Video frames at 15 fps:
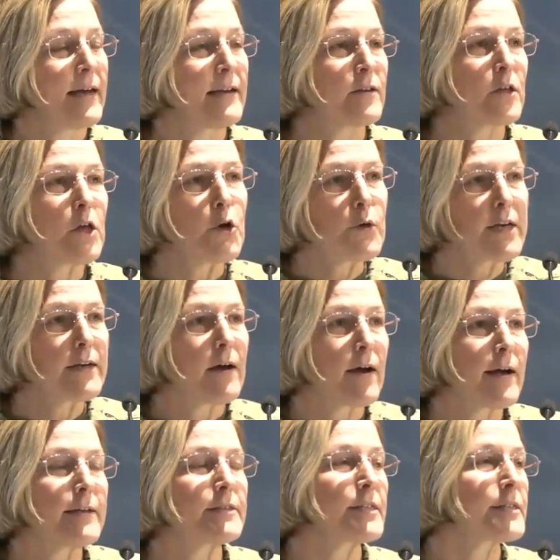and loaded
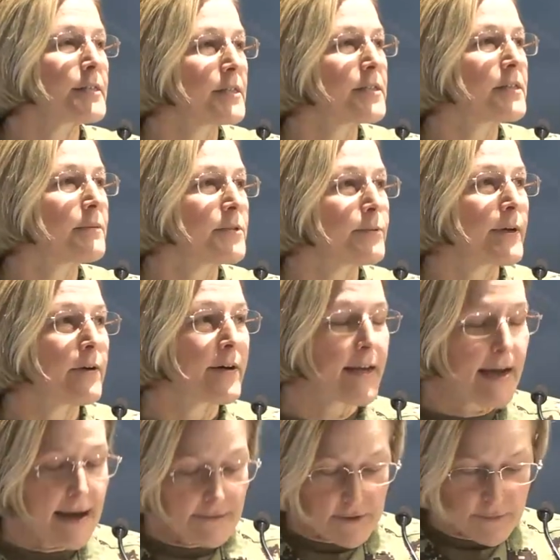onto systems we already
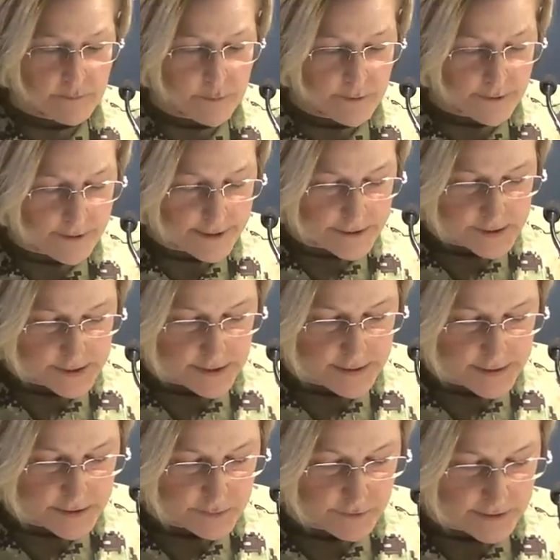have on board is, uh,
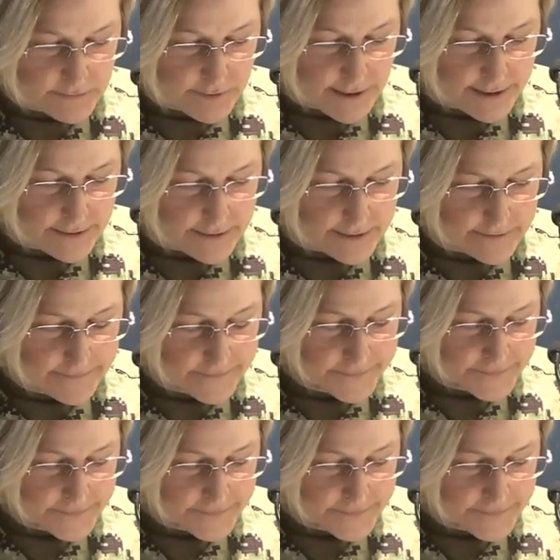is really vital.